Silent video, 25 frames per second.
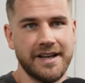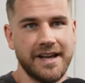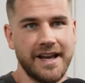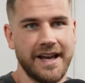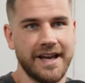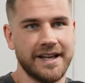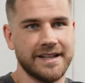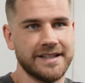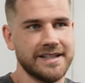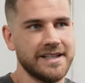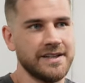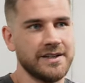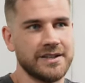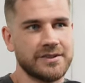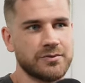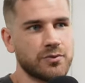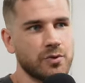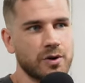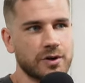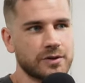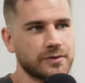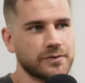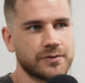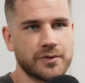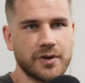And it
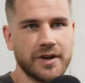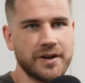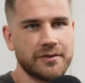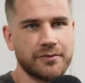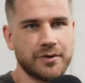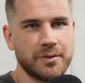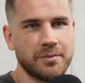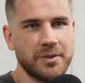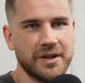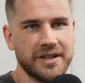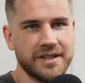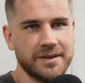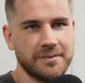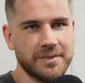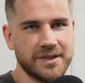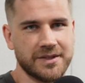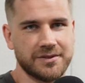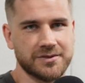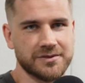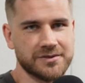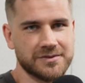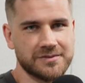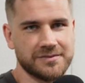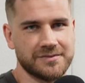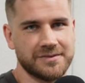works for everybody because